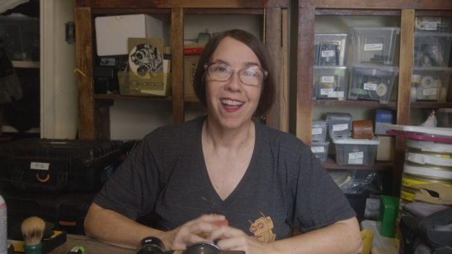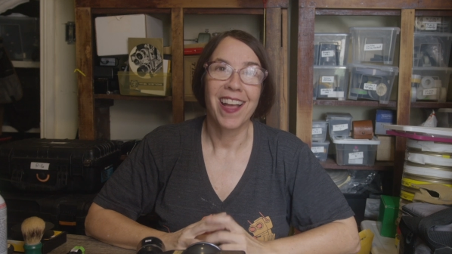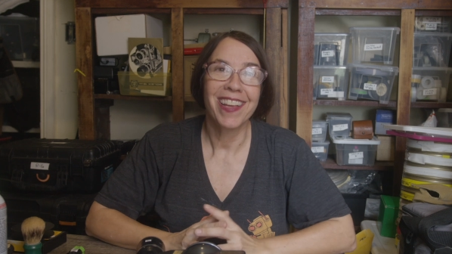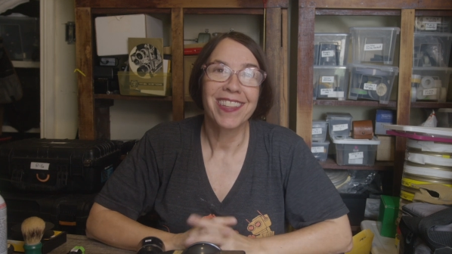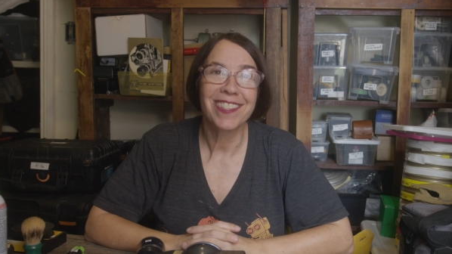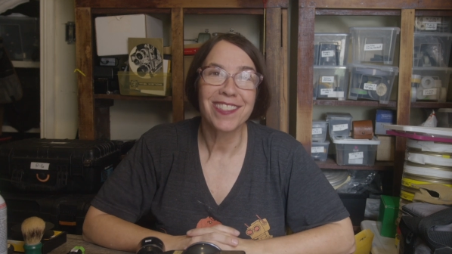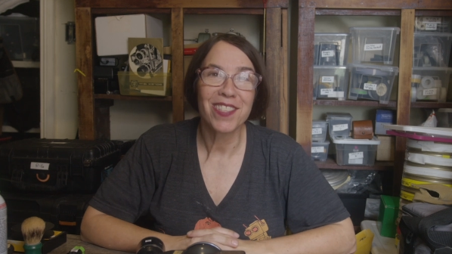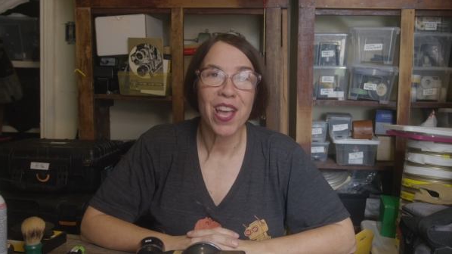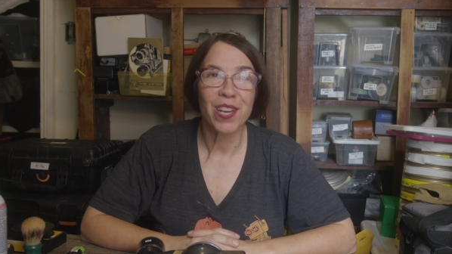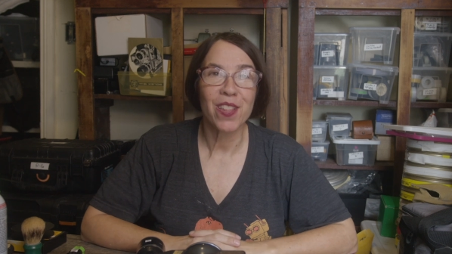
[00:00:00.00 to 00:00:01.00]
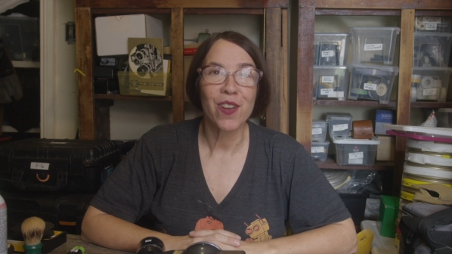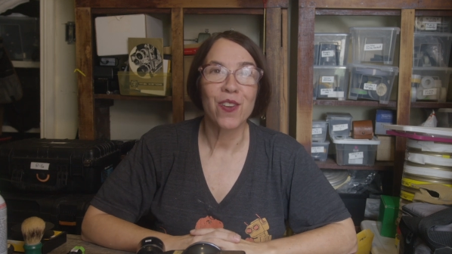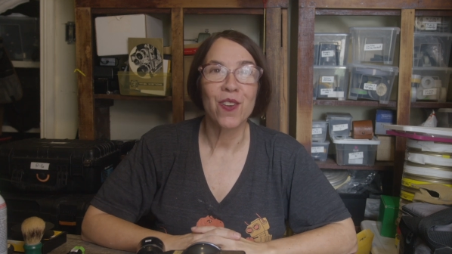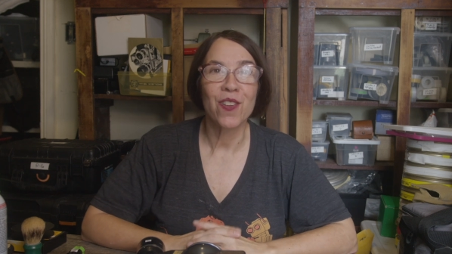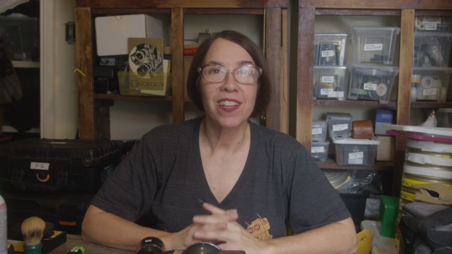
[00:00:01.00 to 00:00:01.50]
Hi, this is Analog
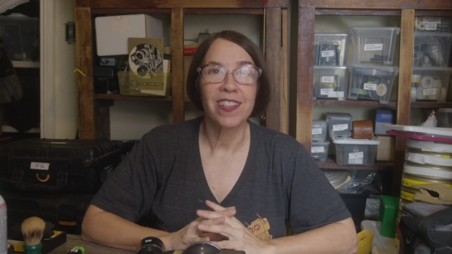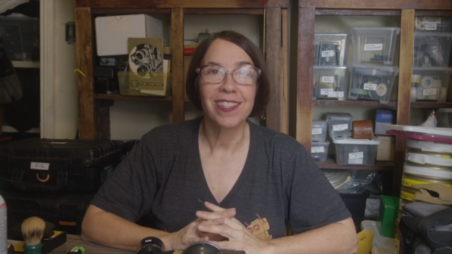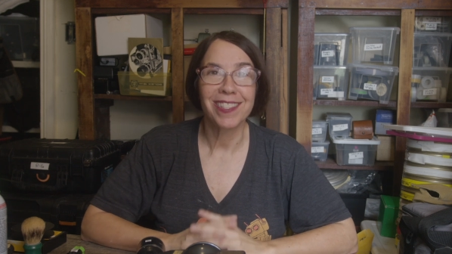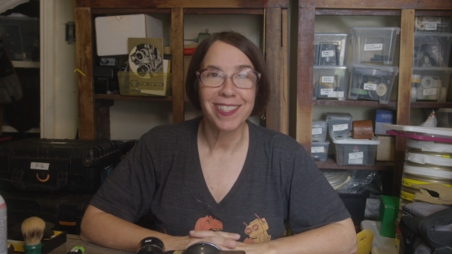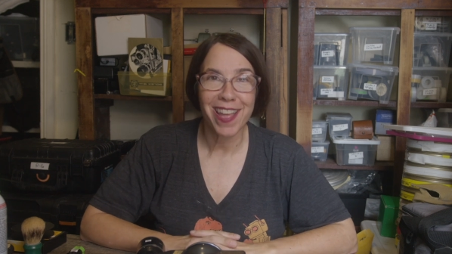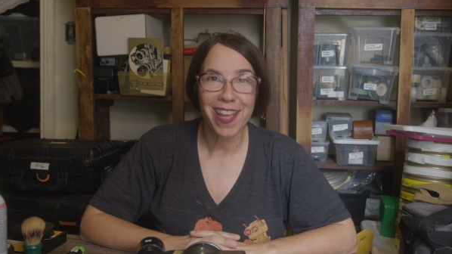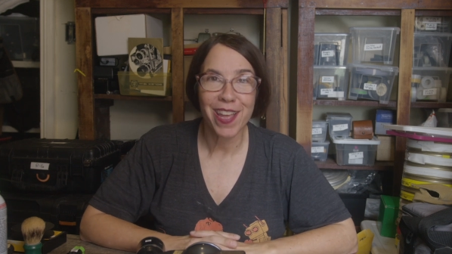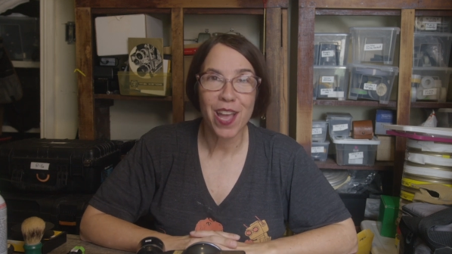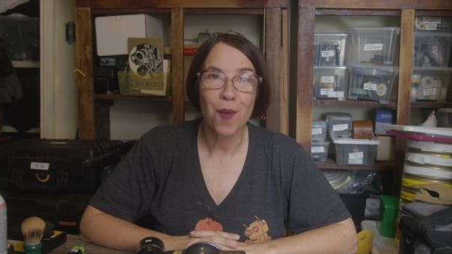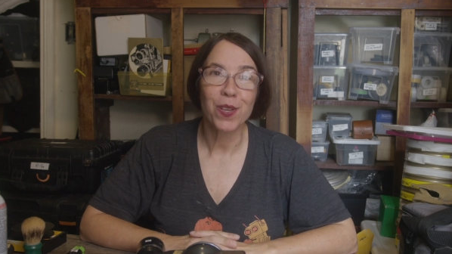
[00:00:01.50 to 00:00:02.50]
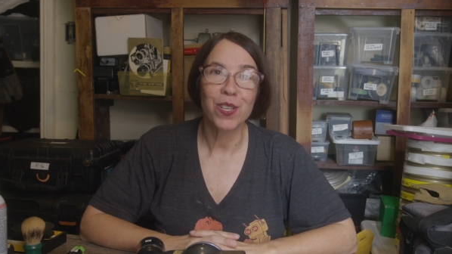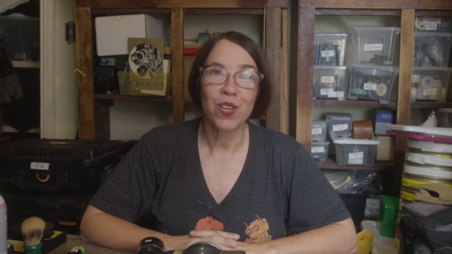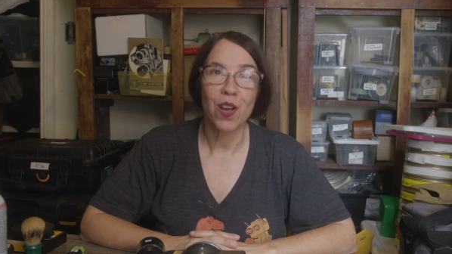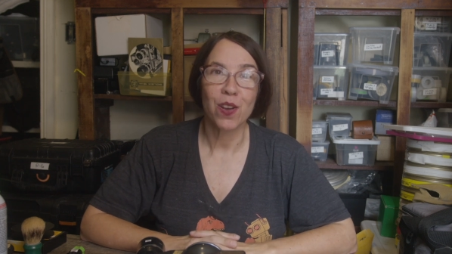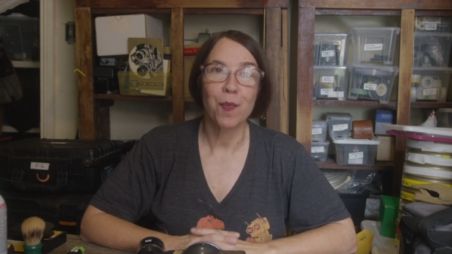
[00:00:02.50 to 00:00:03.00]
Girl, and today I'm going to
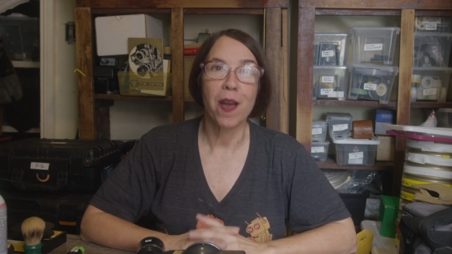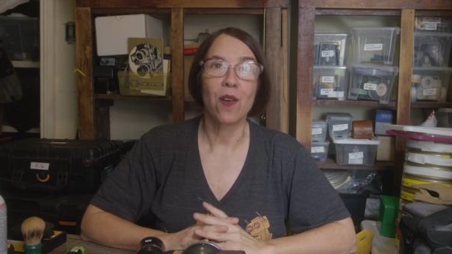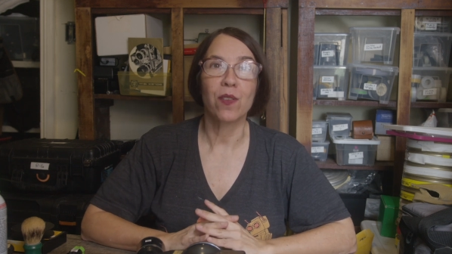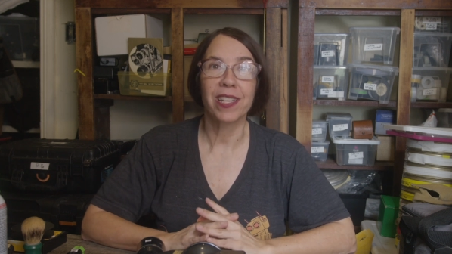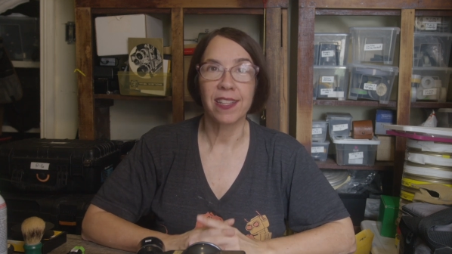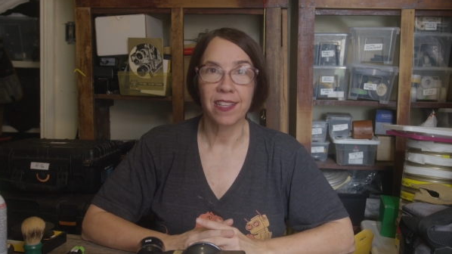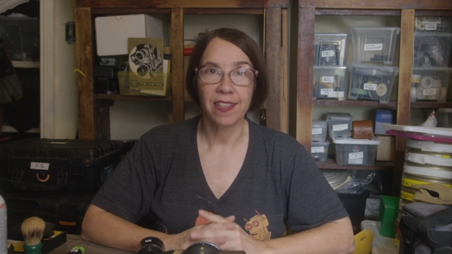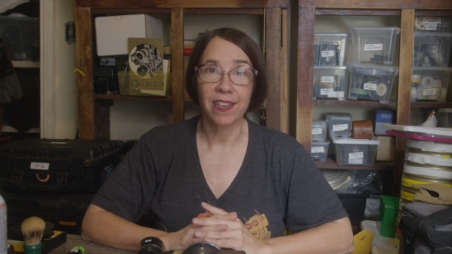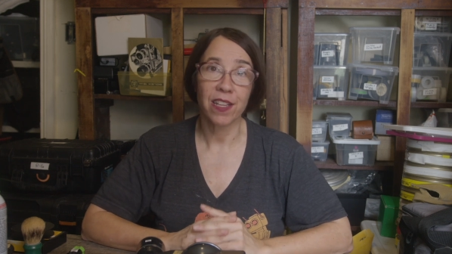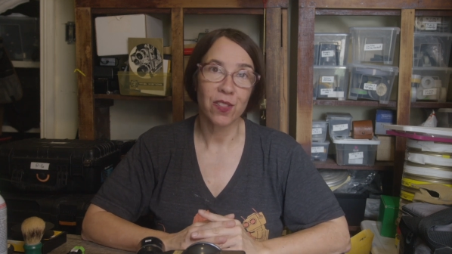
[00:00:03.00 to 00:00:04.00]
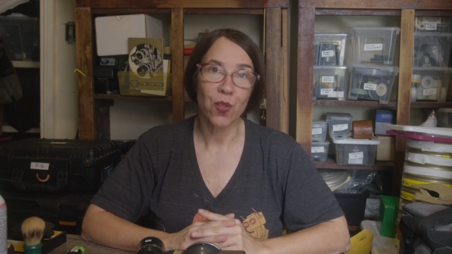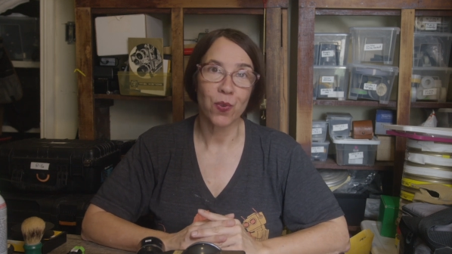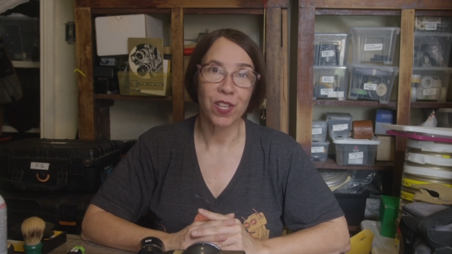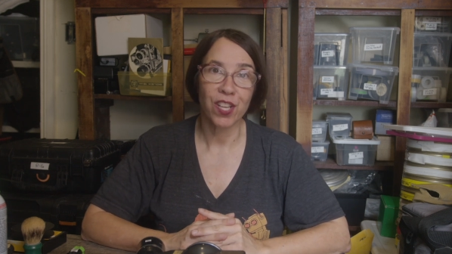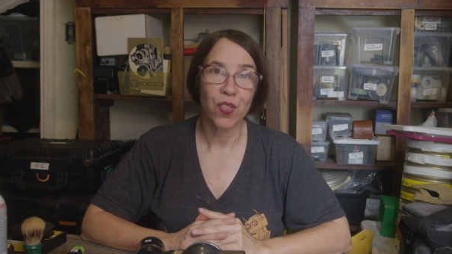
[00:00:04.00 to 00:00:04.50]
talk about cleaning and
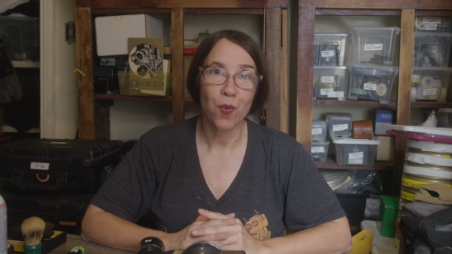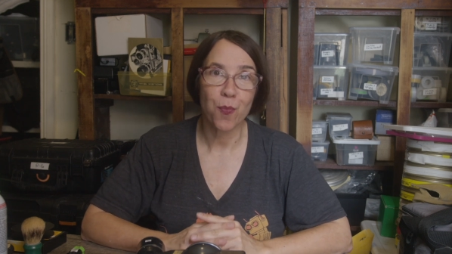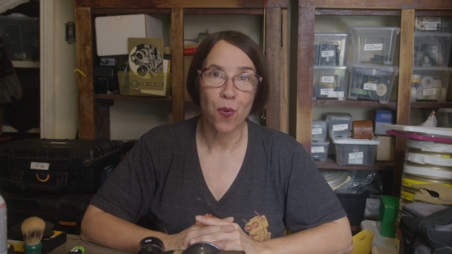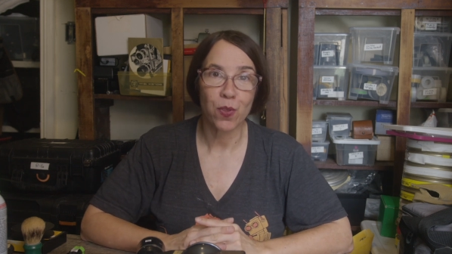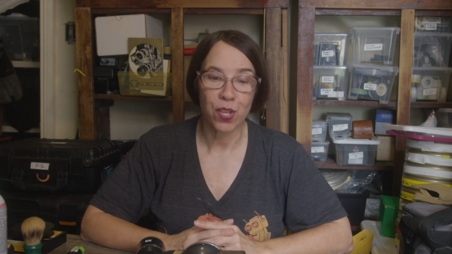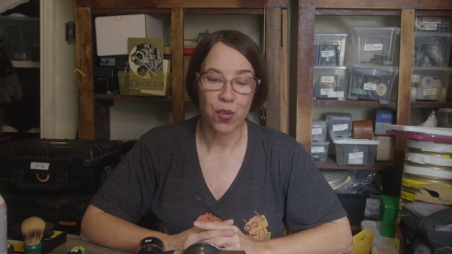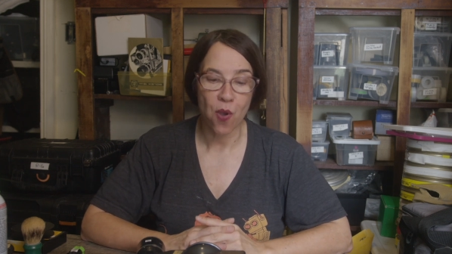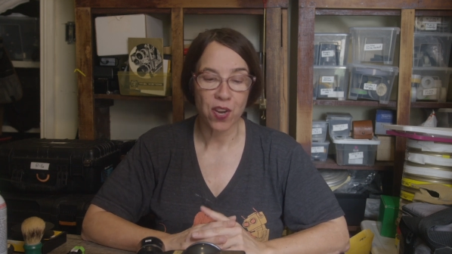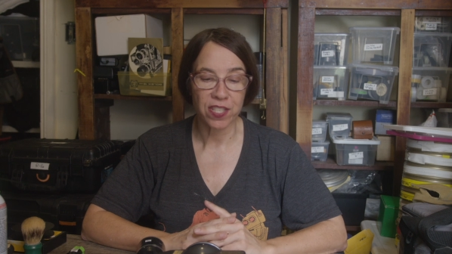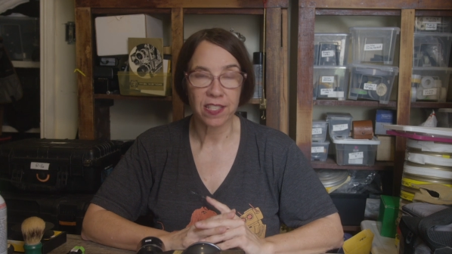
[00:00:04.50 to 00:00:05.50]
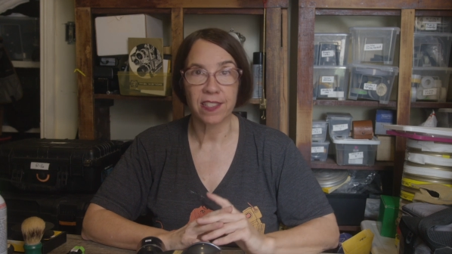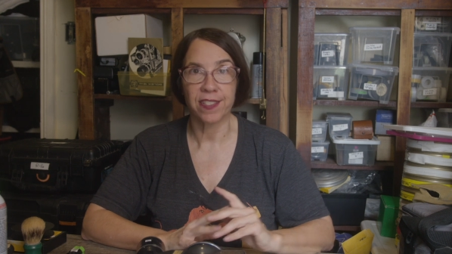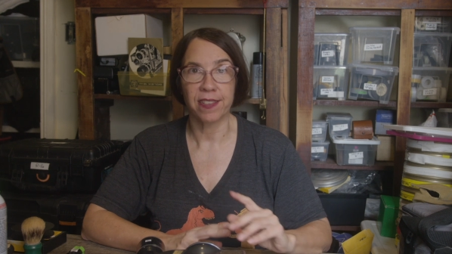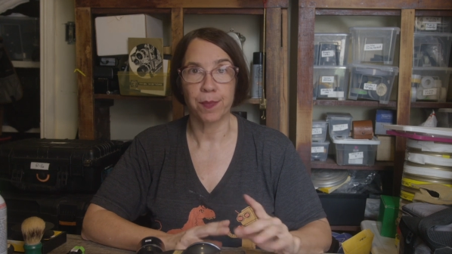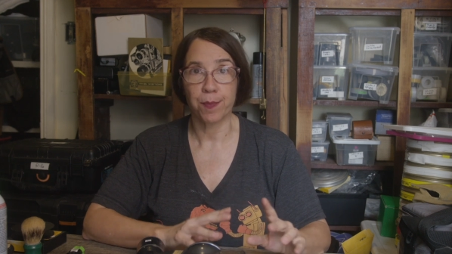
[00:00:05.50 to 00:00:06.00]
loading the Beaulieu
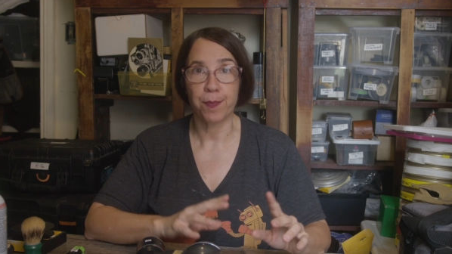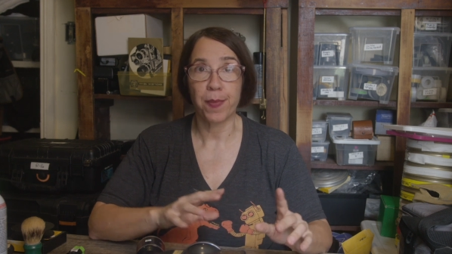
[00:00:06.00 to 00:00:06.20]
R16.